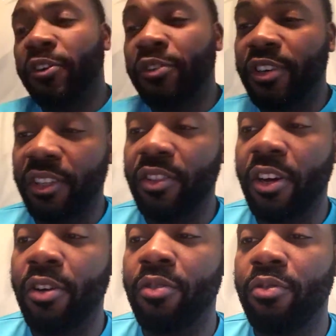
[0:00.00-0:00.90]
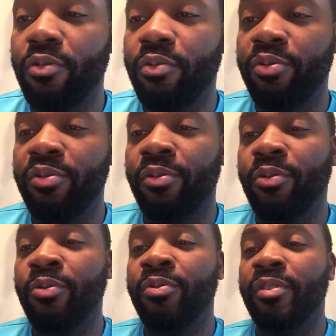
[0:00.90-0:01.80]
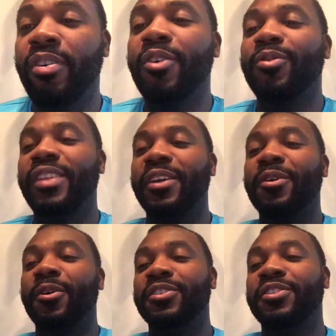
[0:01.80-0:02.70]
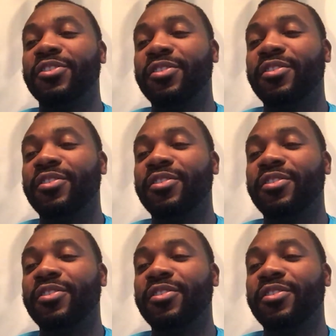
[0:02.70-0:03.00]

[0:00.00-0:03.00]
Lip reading: you already know who they going to.